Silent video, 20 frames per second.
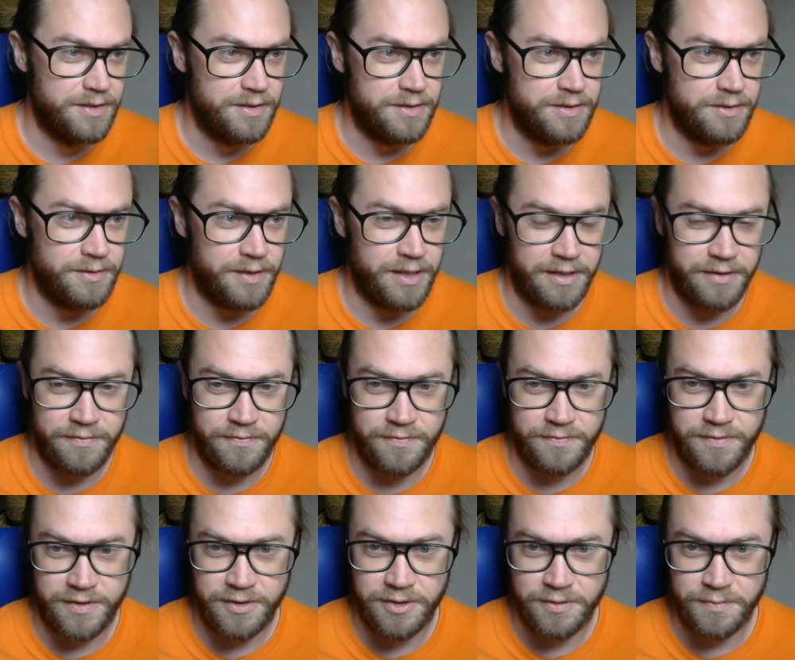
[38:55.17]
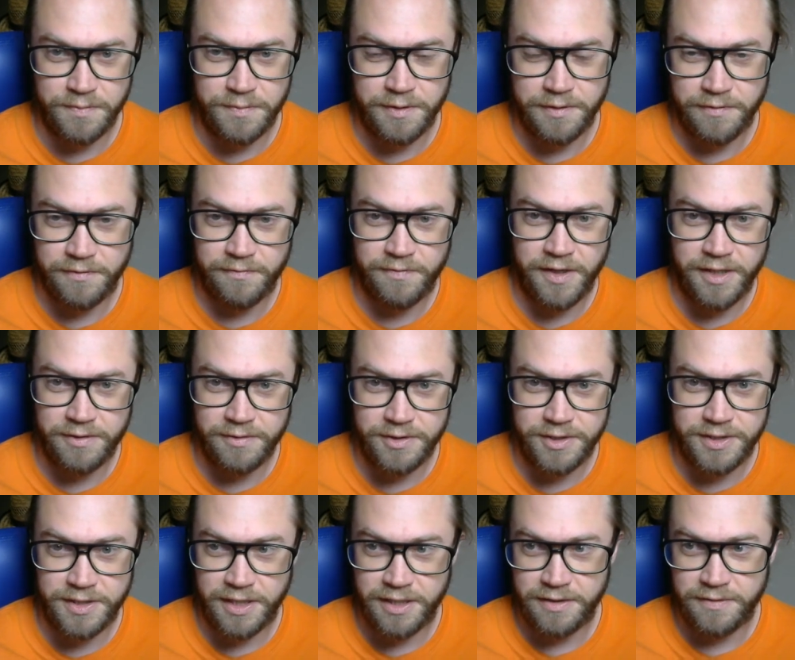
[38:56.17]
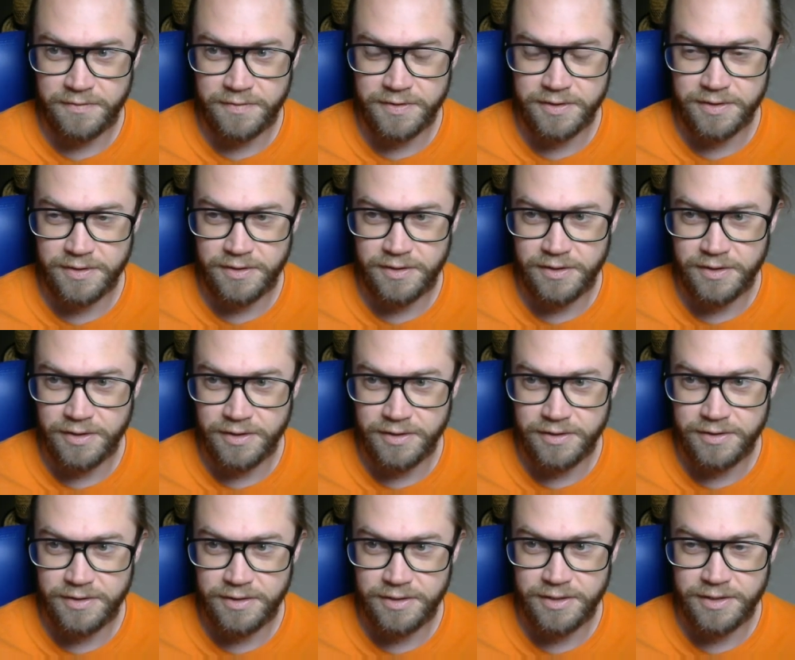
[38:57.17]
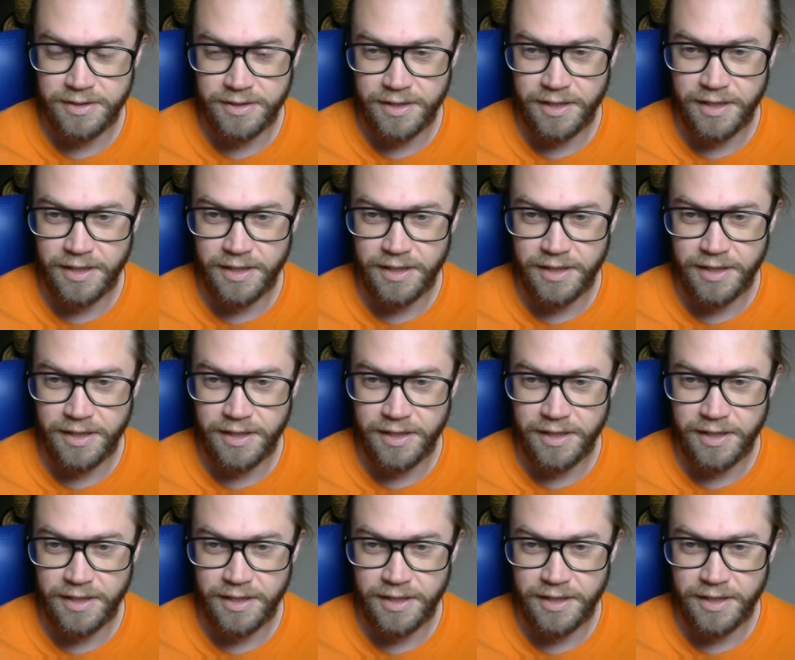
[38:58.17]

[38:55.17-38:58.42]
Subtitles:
you have a number of fail safes that